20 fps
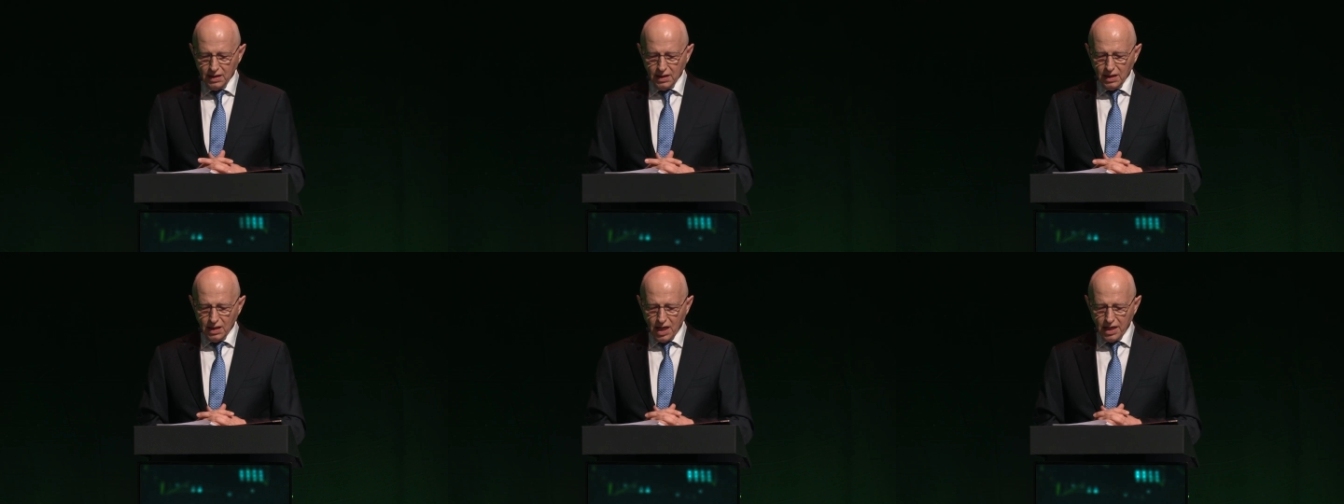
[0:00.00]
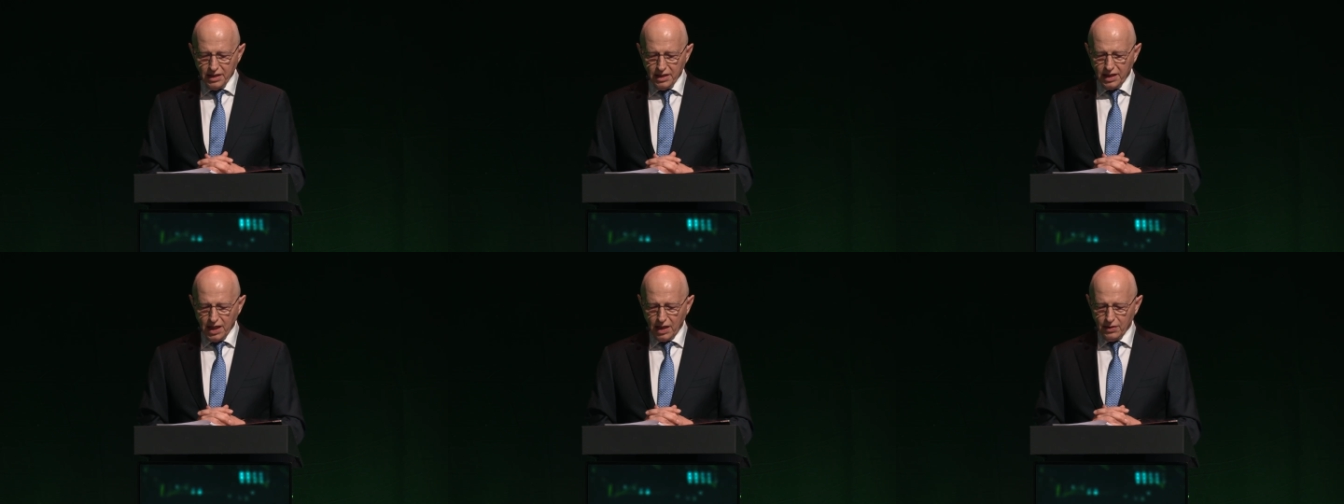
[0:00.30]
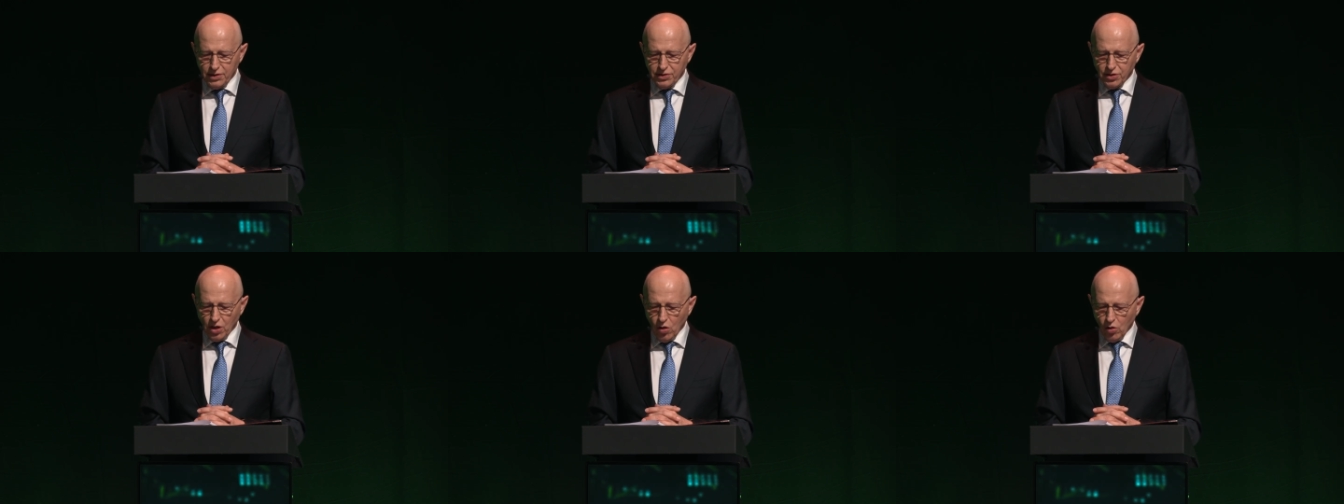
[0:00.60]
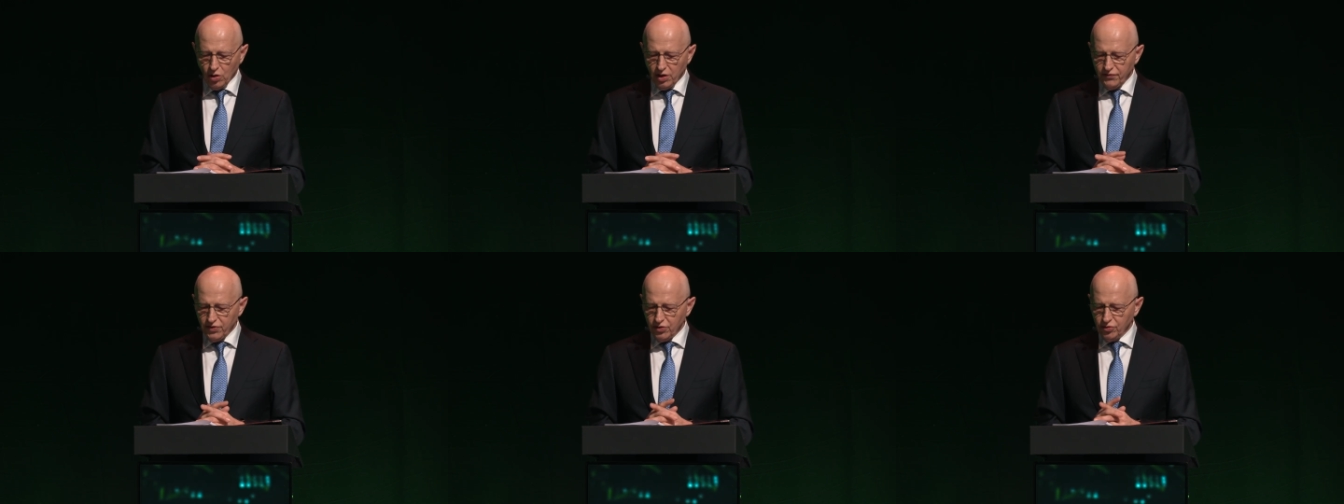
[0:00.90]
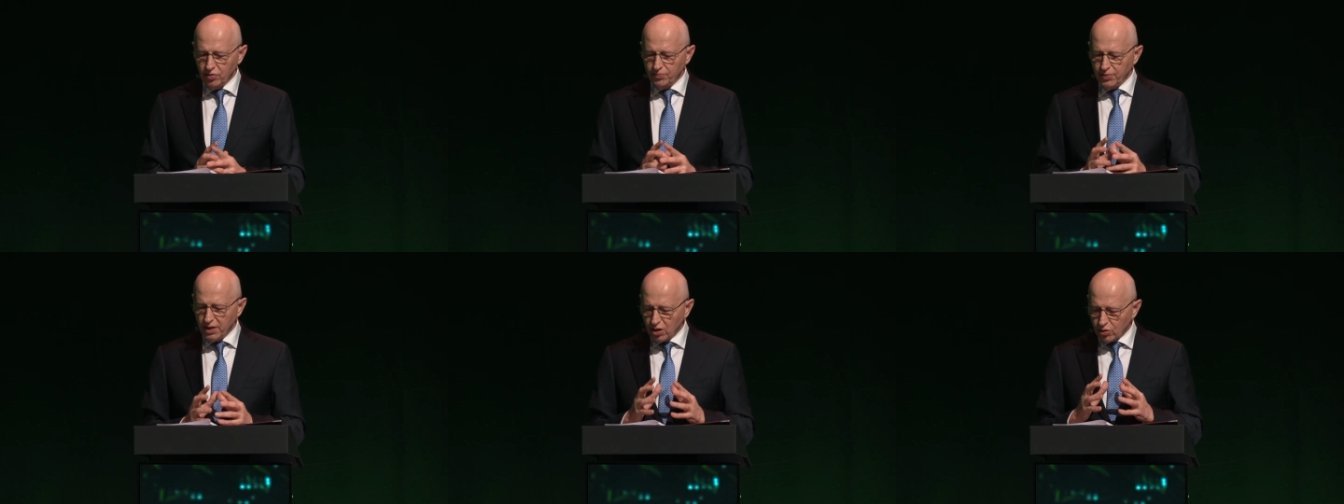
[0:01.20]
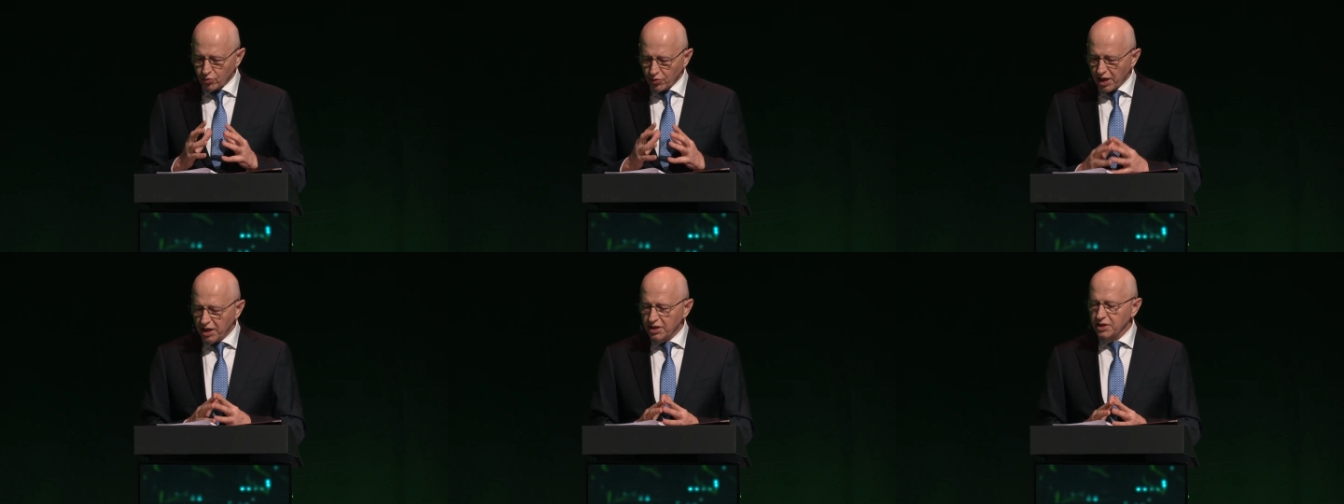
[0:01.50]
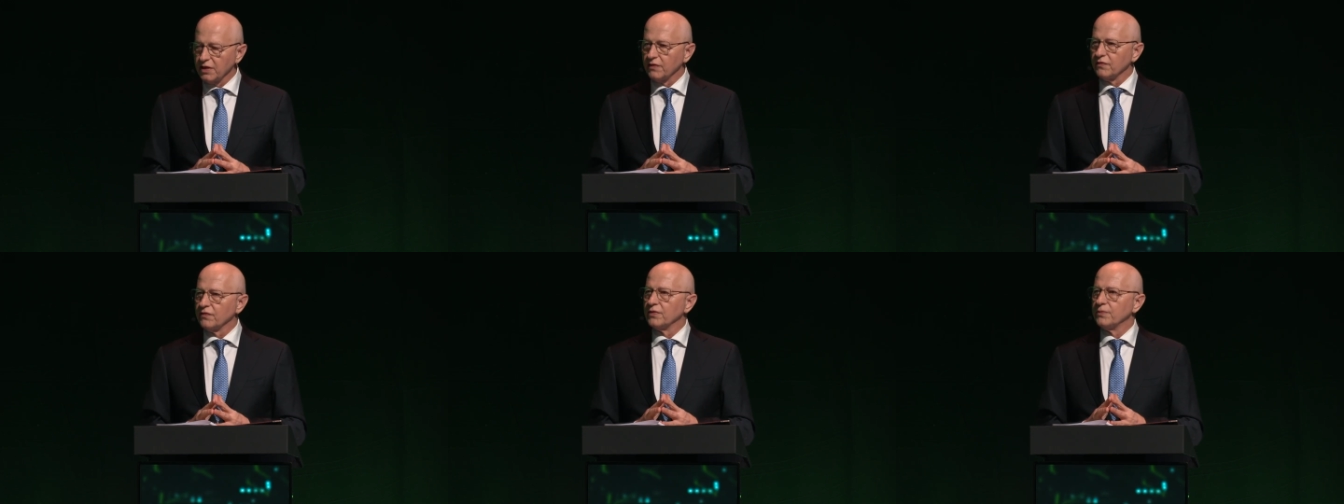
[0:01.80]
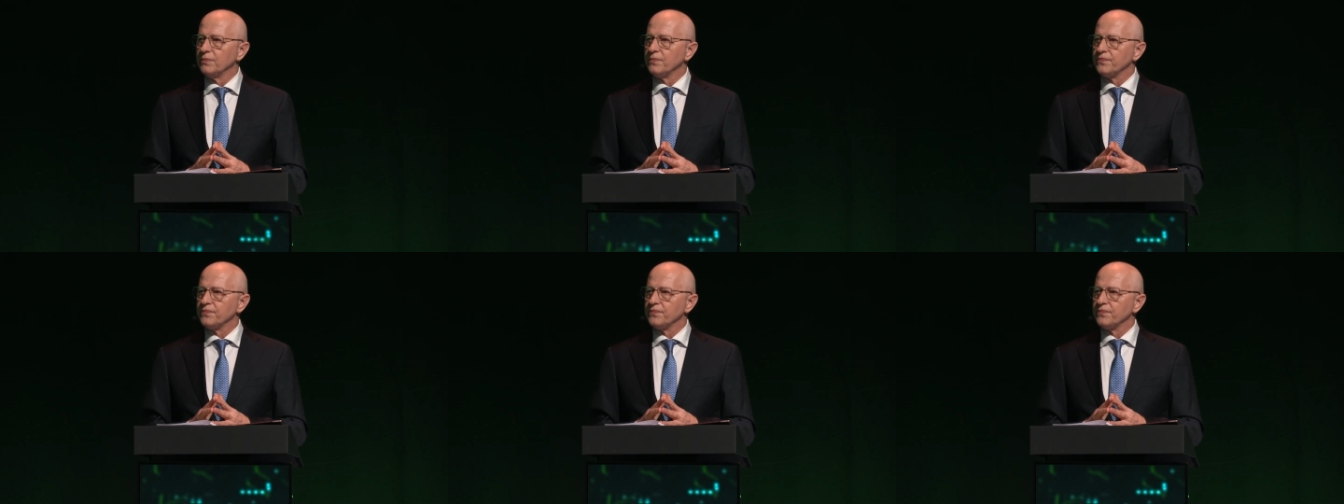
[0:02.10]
I encourage all of you to be creative,